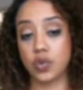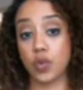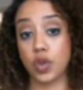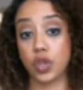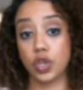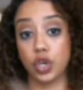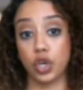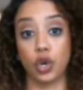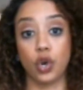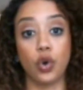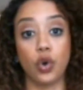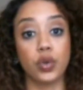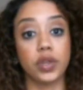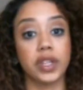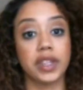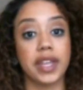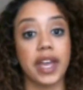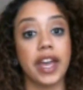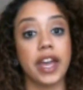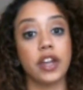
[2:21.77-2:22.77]
whether you're holding
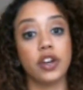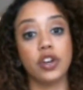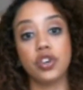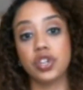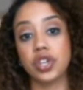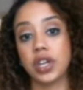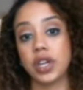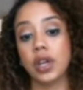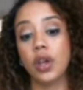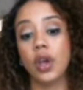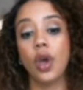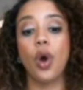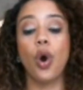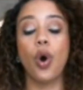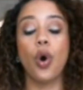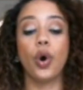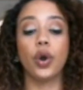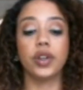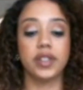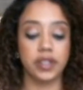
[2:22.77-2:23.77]
that energy
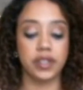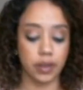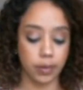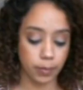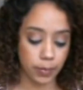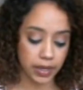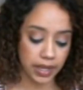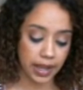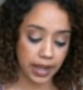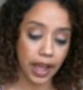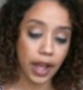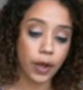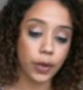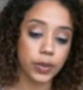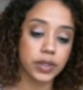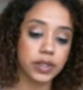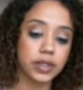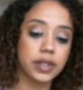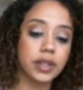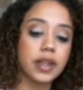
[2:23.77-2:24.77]
or it's somebody
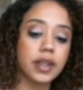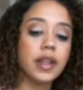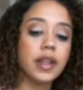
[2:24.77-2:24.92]
else.